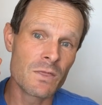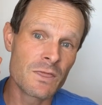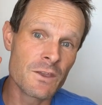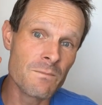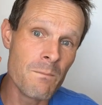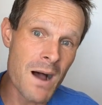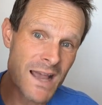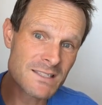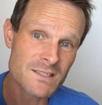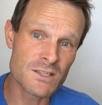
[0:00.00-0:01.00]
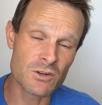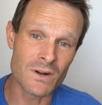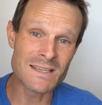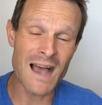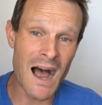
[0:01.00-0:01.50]
The master's
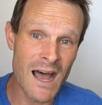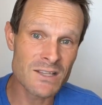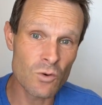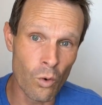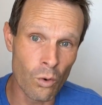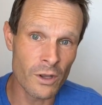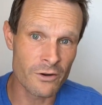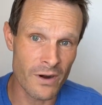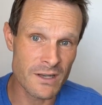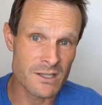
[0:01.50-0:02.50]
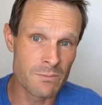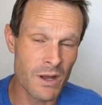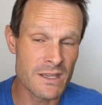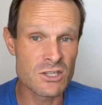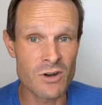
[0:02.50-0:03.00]
degrees aren't all accredited
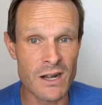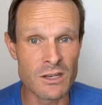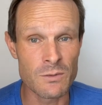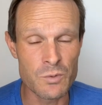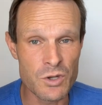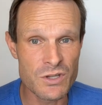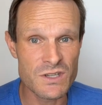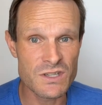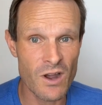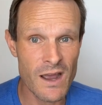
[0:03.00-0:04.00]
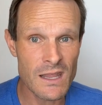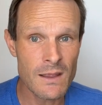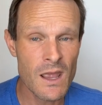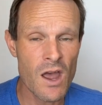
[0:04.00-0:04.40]
by the Australian Computer Society.